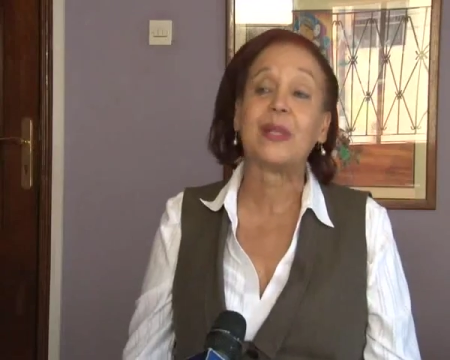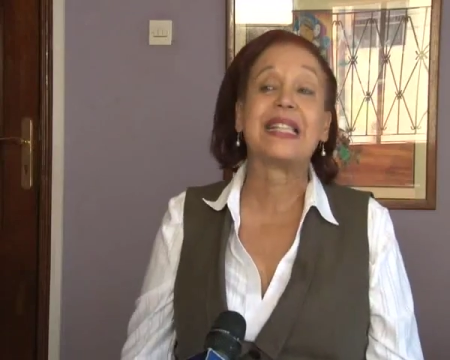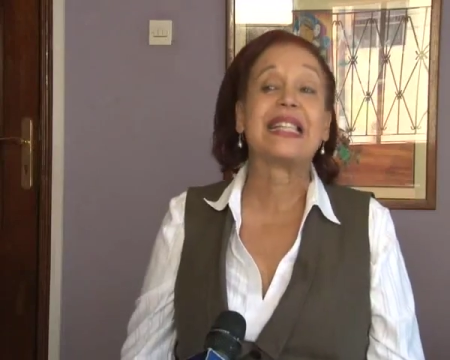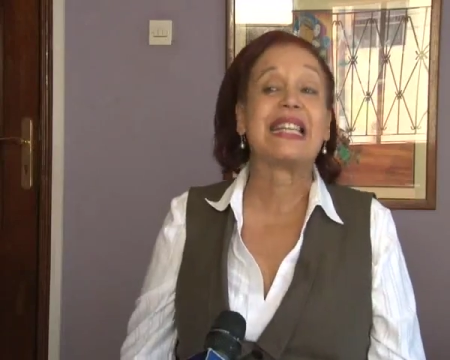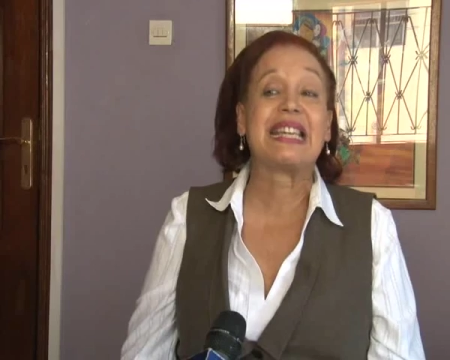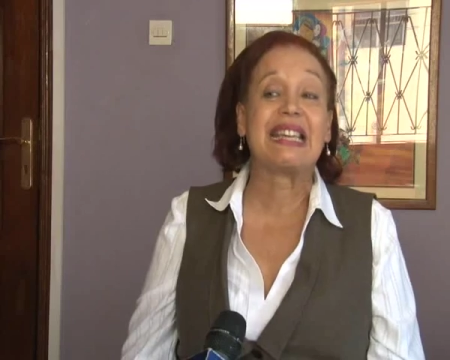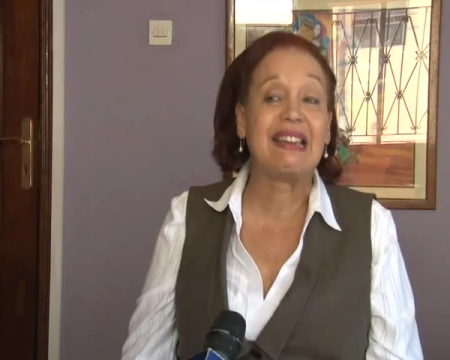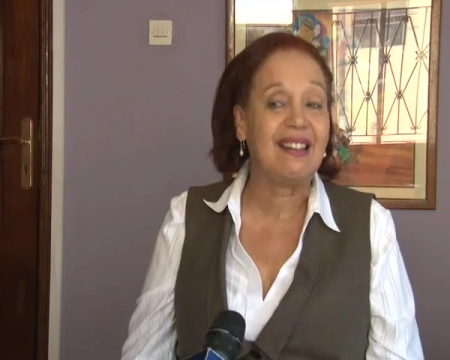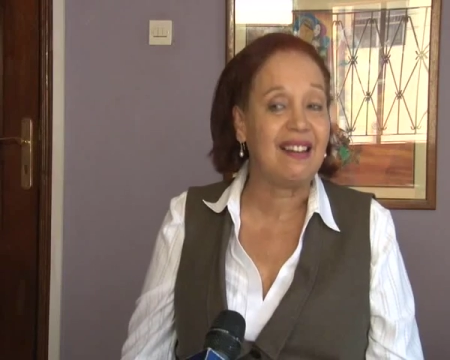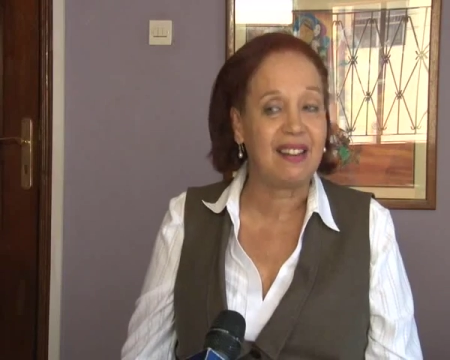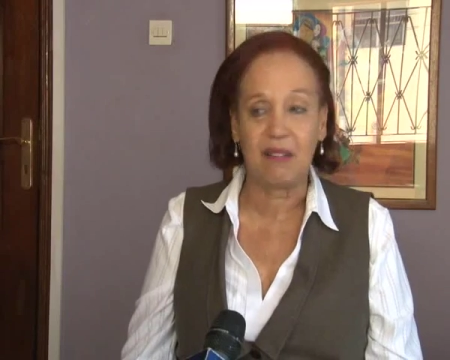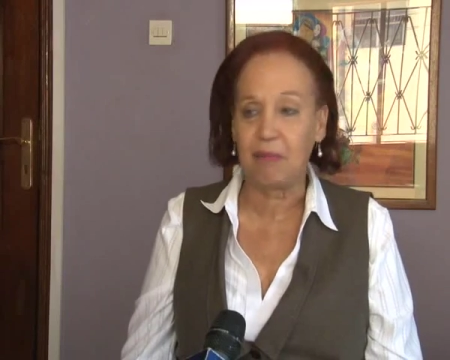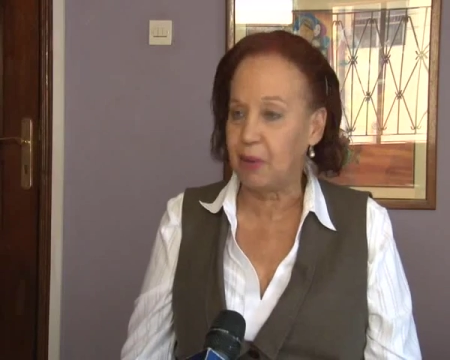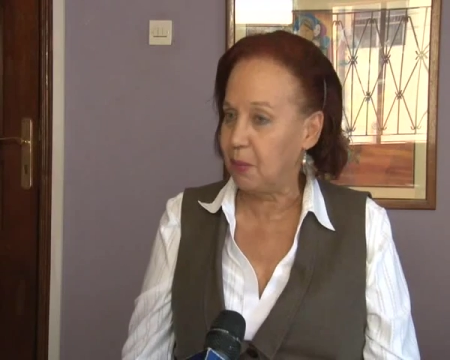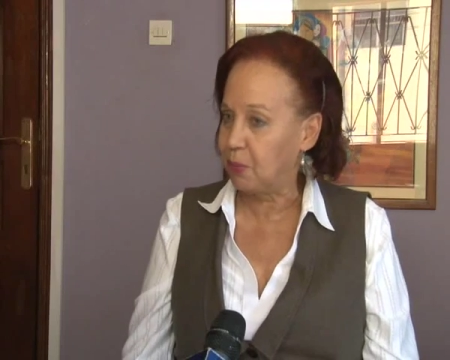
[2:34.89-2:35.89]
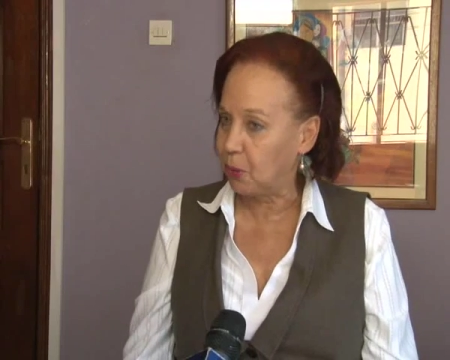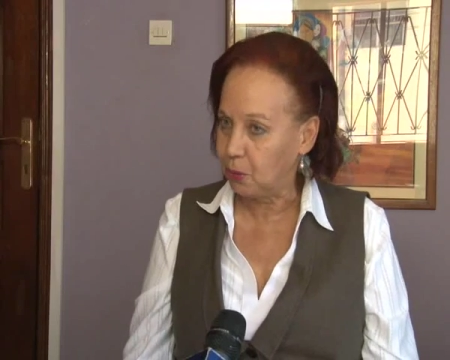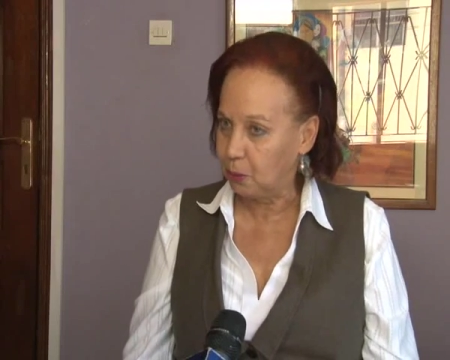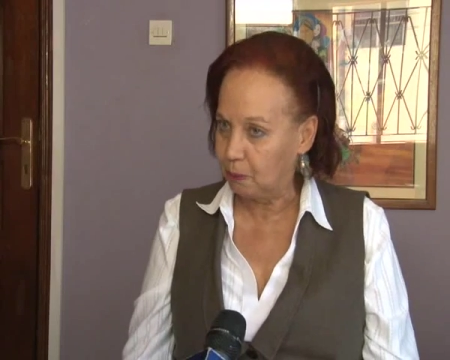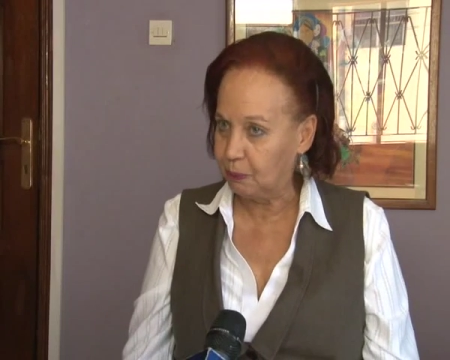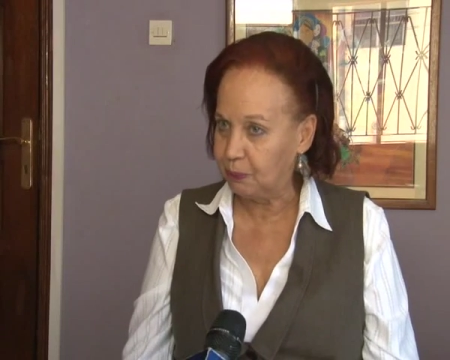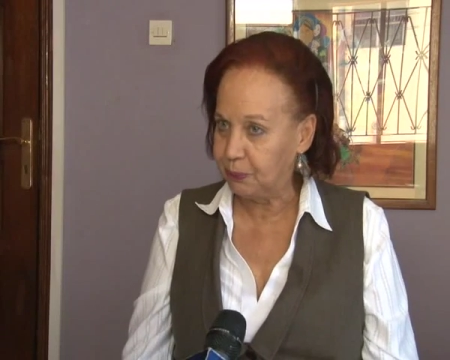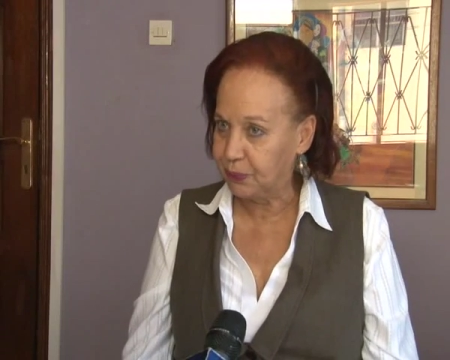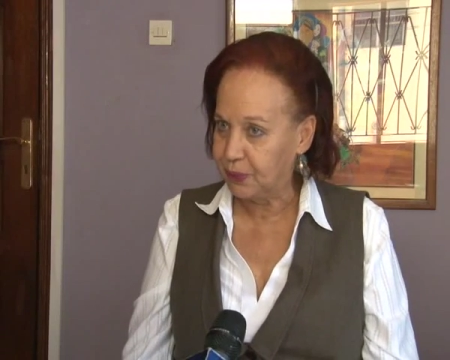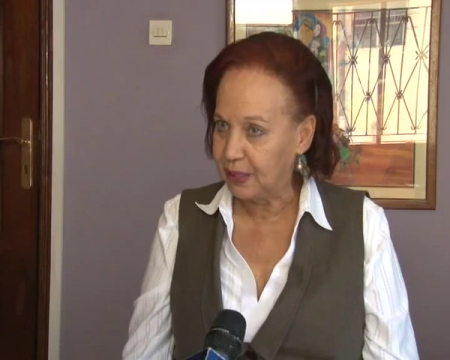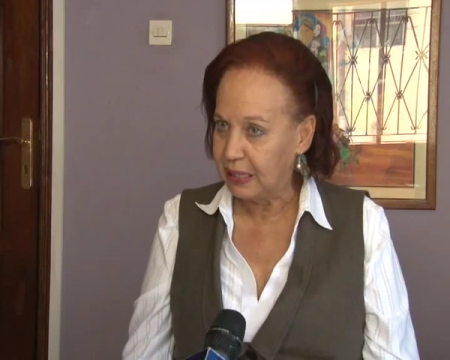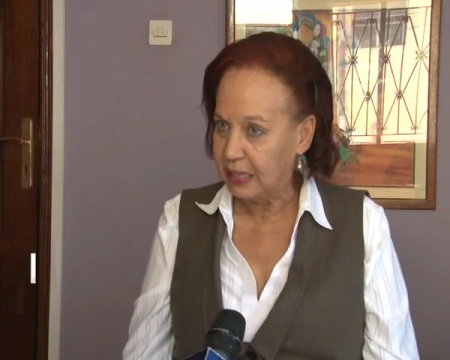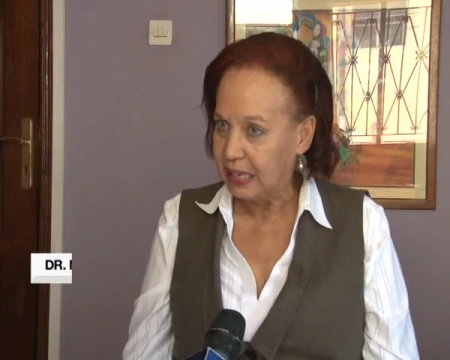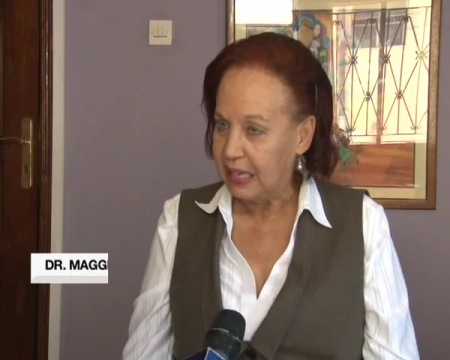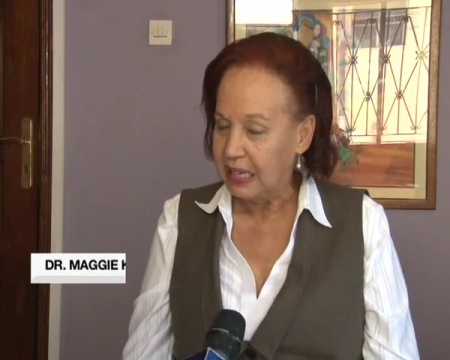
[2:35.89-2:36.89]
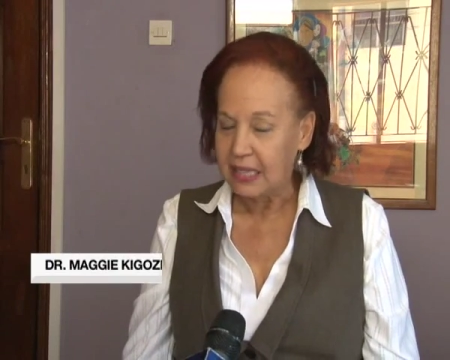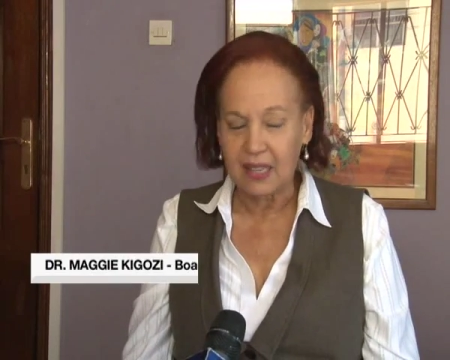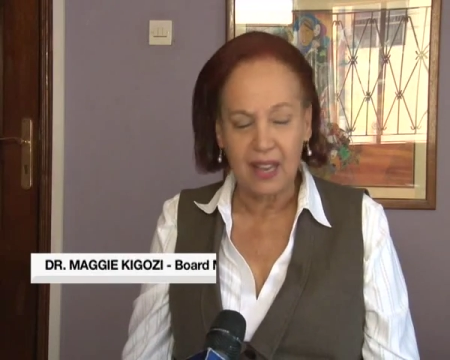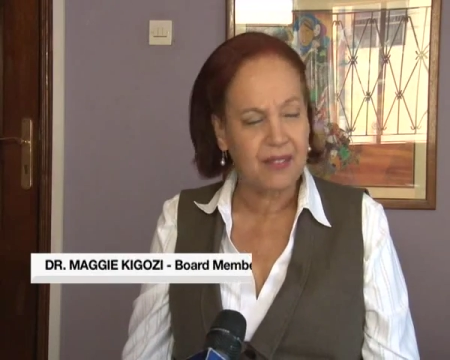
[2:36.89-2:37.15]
was killing people. So